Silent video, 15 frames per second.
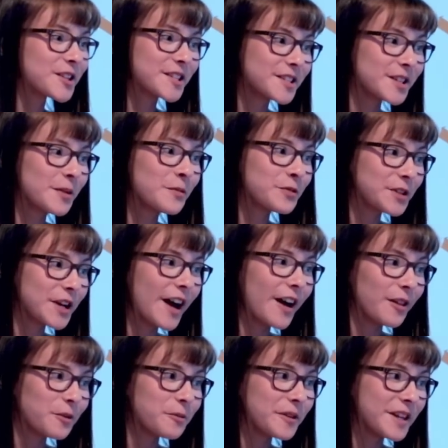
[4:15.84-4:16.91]
dressed up for
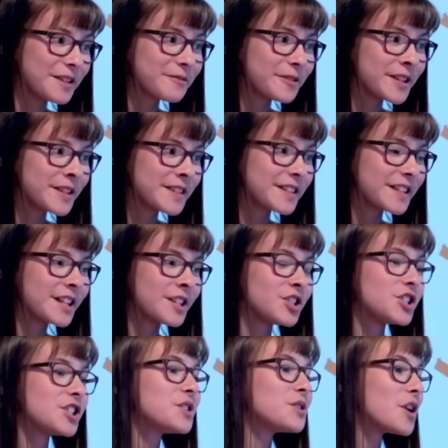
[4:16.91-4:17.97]
Halloween once
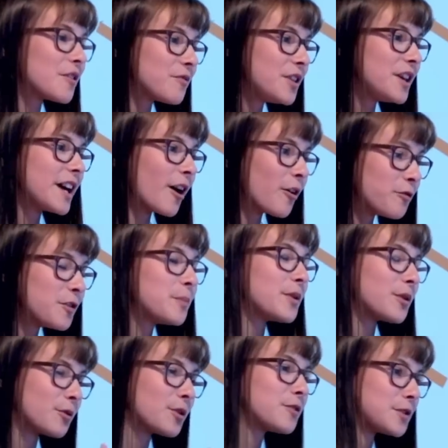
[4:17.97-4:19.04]
and she loved the outfit,
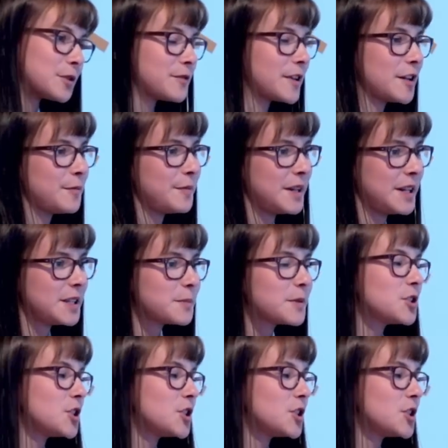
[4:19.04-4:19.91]
but only for 5 minutes,